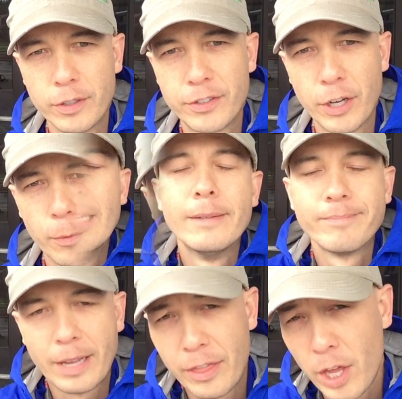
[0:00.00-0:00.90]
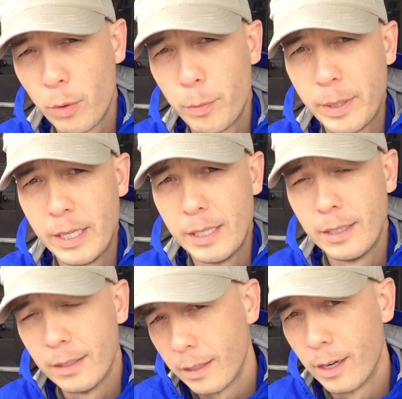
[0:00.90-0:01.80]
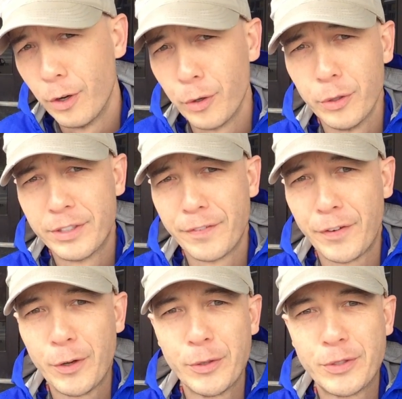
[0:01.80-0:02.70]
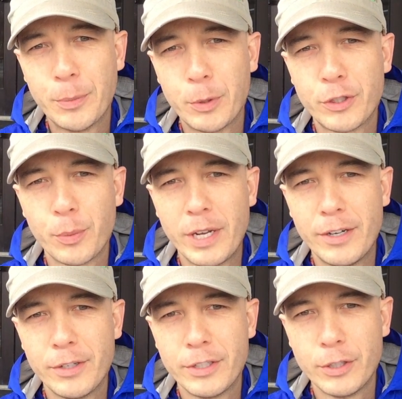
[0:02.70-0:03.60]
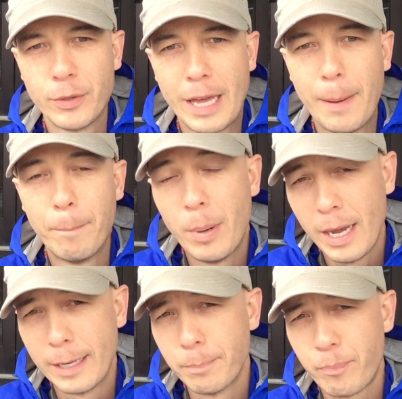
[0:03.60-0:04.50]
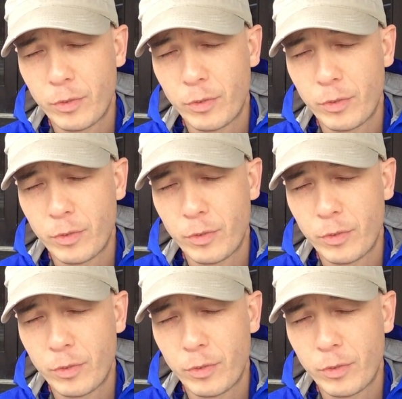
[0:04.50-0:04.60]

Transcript: So I thought it would be a little difficult to persuade her to do that, but